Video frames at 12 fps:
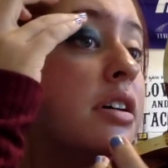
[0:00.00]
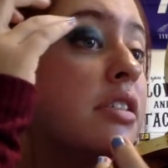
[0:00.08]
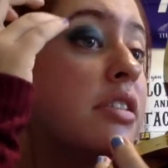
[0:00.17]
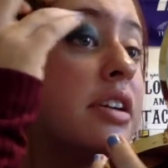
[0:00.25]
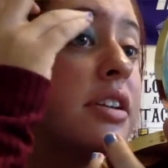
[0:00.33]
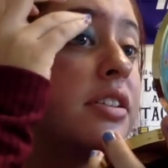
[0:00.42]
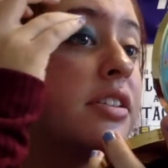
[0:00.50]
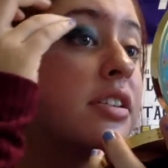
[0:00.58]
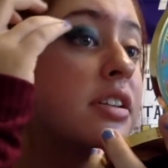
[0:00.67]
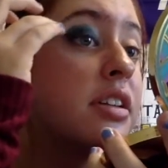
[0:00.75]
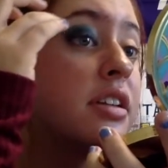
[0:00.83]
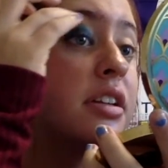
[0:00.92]
Crease is a
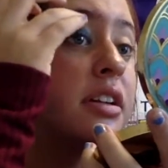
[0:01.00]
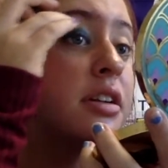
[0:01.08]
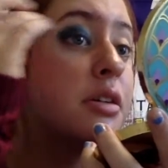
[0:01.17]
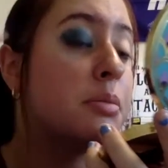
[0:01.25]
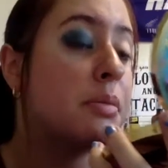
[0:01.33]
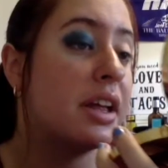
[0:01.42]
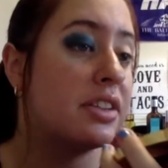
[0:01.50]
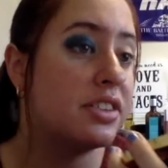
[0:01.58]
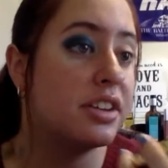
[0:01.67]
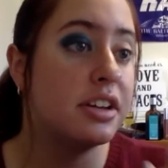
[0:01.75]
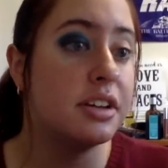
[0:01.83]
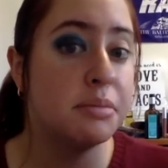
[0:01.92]
little
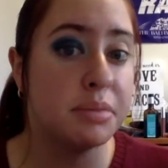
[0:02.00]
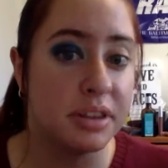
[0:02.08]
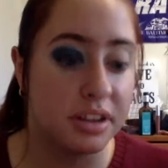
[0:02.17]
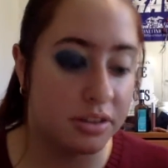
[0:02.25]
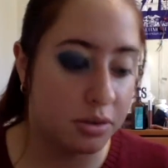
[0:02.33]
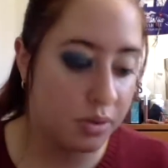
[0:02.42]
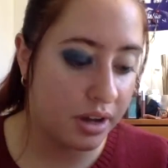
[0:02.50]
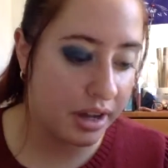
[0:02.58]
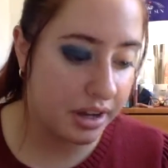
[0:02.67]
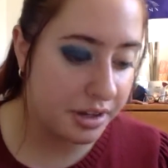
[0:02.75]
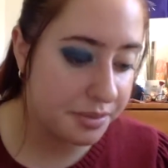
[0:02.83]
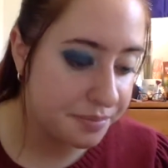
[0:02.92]
messy, but that's
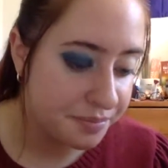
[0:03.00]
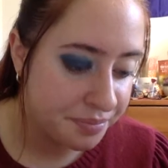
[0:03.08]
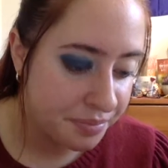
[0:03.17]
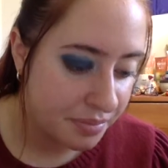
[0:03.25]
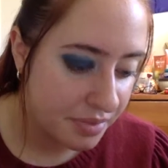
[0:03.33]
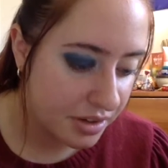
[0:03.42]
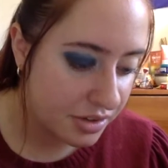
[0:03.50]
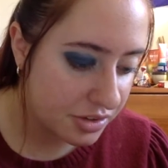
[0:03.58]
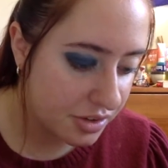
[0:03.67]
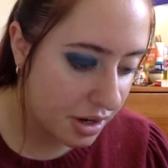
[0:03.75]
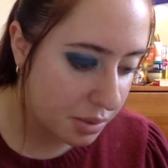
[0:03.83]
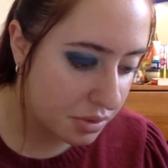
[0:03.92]
okay. So
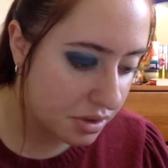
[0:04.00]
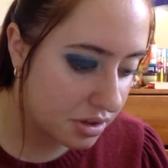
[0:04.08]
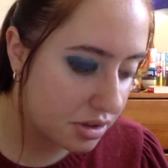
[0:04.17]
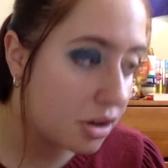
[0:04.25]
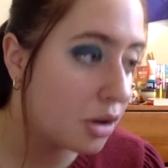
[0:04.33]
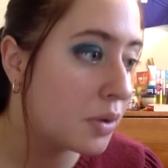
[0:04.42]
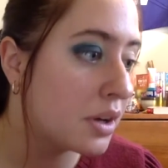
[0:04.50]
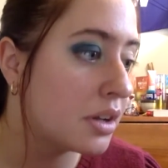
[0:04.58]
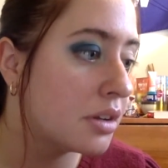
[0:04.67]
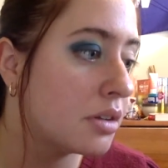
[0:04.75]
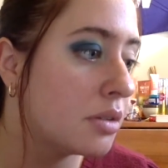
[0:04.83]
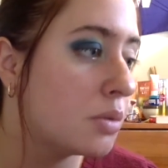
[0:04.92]
now we're gonna go
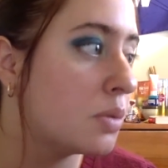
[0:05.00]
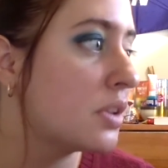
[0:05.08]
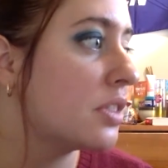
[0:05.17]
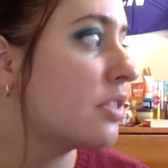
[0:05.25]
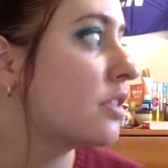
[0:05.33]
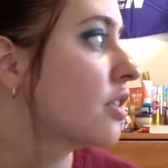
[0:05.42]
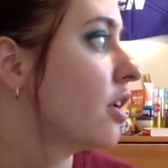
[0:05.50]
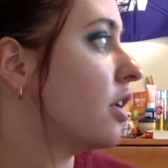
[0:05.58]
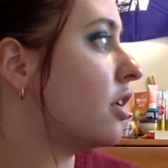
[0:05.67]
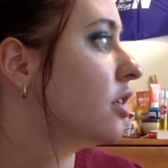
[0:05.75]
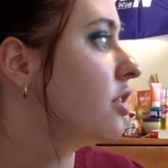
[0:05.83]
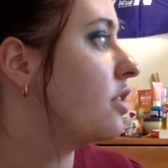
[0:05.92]
in with the
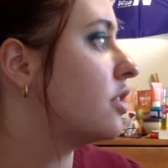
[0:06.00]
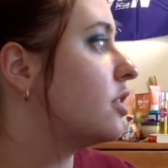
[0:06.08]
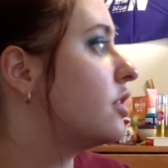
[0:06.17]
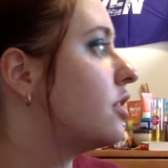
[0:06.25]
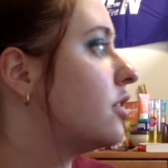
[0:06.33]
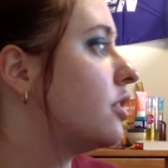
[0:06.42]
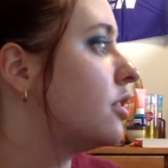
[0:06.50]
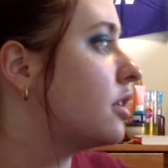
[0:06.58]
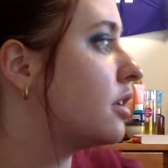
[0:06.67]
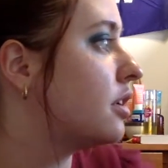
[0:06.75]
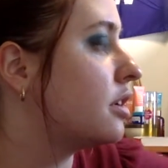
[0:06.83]
color